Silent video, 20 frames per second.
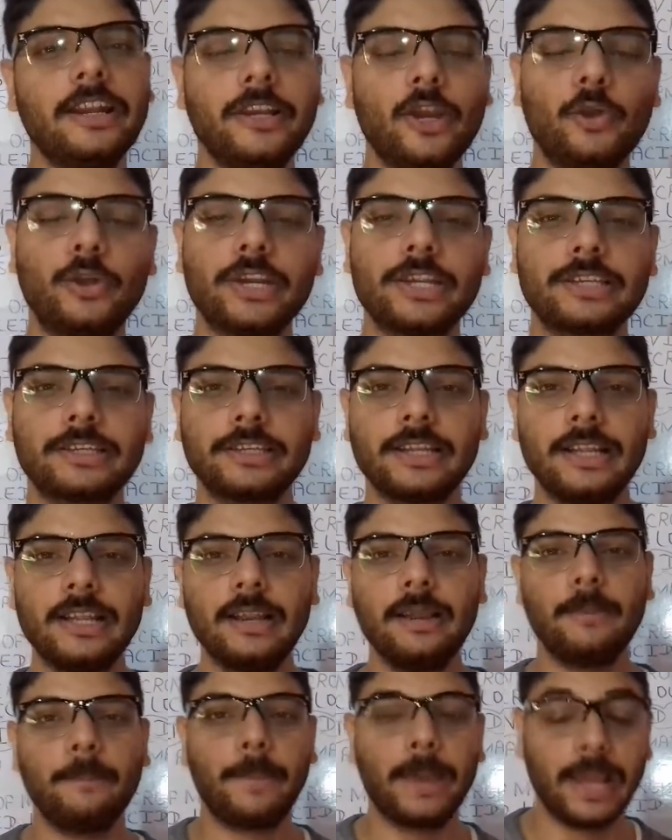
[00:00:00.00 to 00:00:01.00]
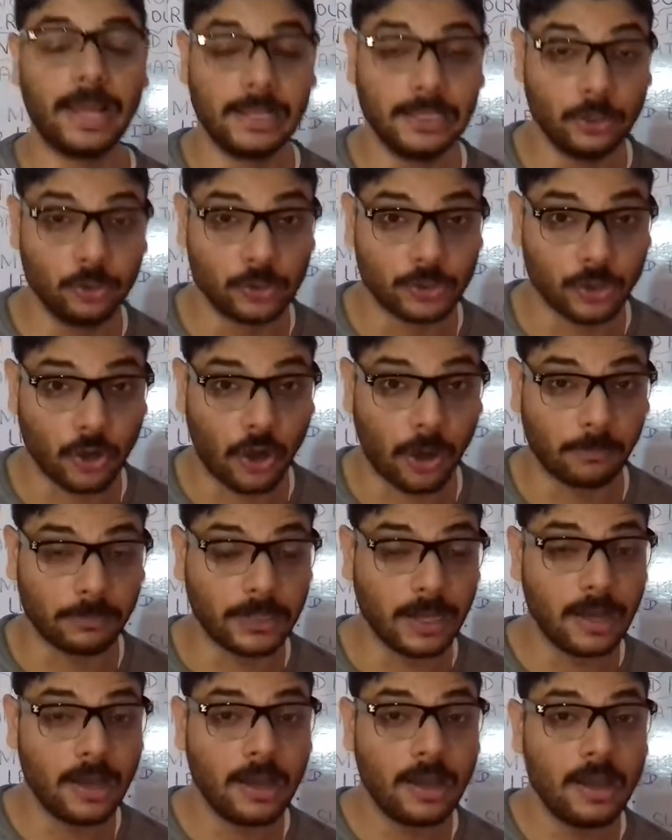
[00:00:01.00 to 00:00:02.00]
nutritional values of
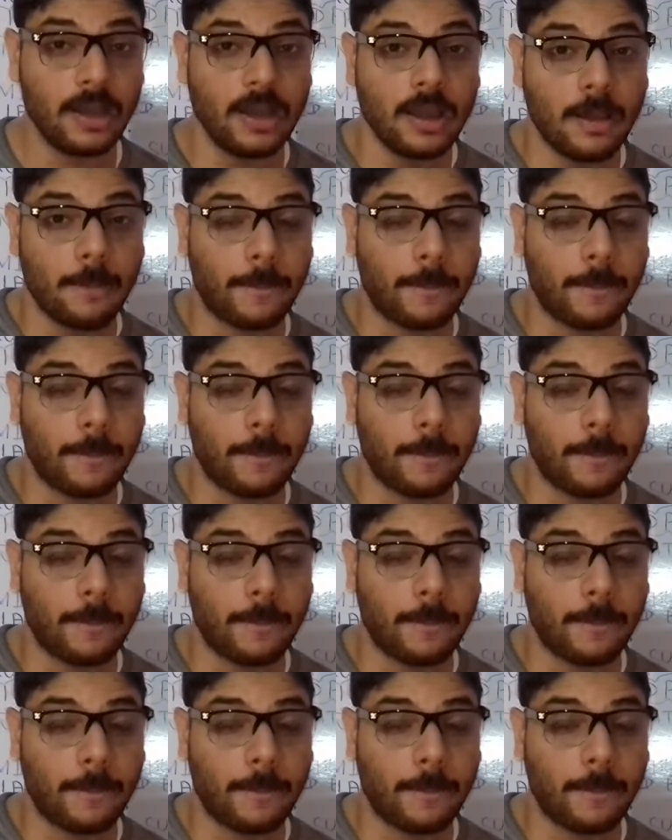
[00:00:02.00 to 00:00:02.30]
the